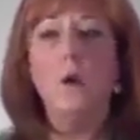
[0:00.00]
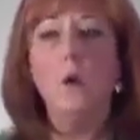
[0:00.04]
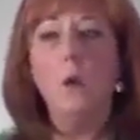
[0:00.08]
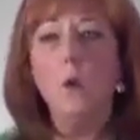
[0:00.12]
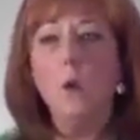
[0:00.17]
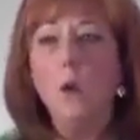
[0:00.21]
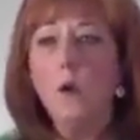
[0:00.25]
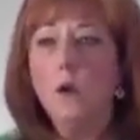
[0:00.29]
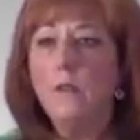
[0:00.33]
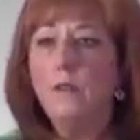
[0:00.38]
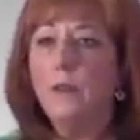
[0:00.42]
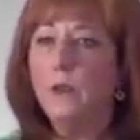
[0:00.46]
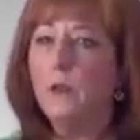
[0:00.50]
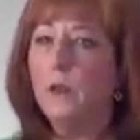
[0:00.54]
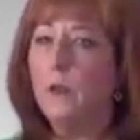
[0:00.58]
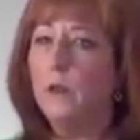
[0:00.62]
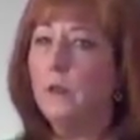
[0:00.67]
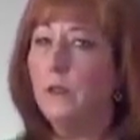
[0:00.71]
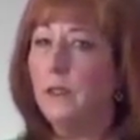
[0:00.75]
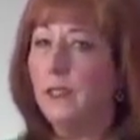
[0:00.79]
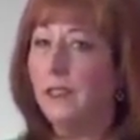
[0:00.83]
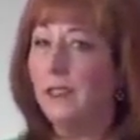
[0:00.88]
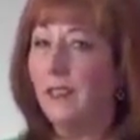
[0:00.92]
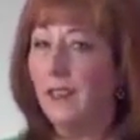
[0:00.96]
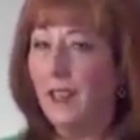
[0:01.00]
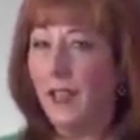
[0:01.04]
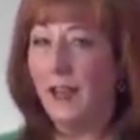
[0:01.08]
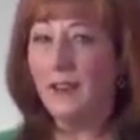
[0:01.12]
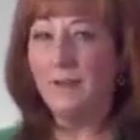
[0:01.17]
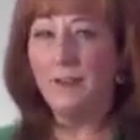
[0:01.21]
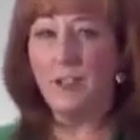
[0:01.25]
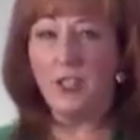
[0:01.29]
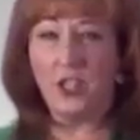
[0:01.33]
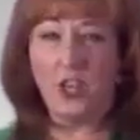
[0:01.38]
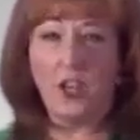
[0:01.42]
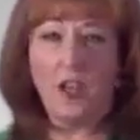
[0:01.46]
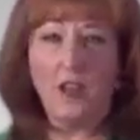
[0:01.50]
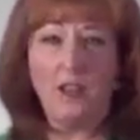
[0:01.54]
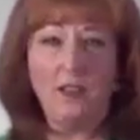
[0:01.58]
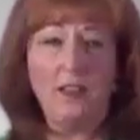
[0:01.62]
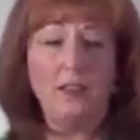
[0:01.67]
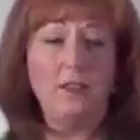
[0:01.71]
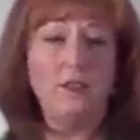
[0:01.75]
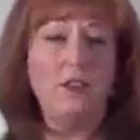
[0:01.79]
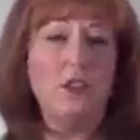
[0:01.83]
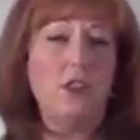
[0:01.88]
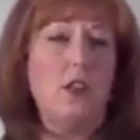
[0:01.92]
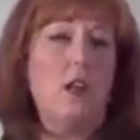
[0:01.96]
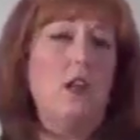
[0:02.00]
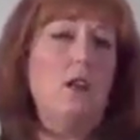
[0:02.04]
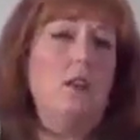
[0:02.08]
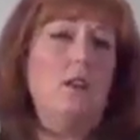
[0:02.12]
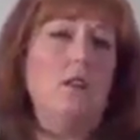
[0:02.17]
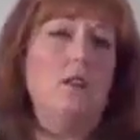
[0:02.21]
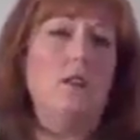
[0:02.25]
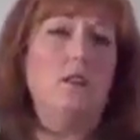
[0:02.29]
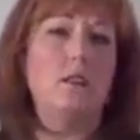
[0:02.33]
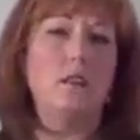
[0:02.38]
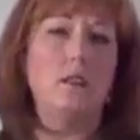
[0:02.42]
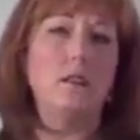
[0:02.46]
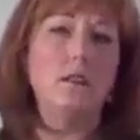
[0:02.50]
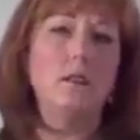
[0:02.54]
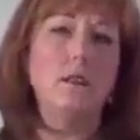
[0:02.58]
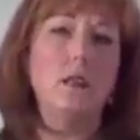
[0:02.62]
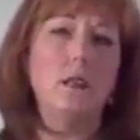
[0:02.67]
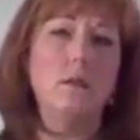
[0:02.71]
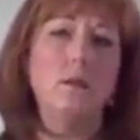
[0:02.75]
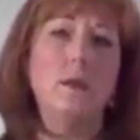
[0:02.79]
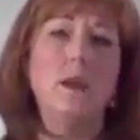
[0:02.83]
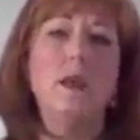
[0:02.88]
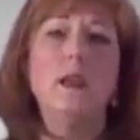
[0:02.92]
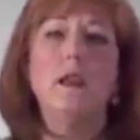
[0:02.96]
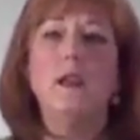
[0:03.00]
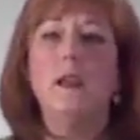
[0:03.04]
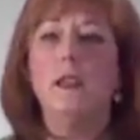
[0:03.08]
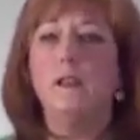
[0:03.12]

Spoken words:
Or if you're using a lot of chocolate or chocolate syrup,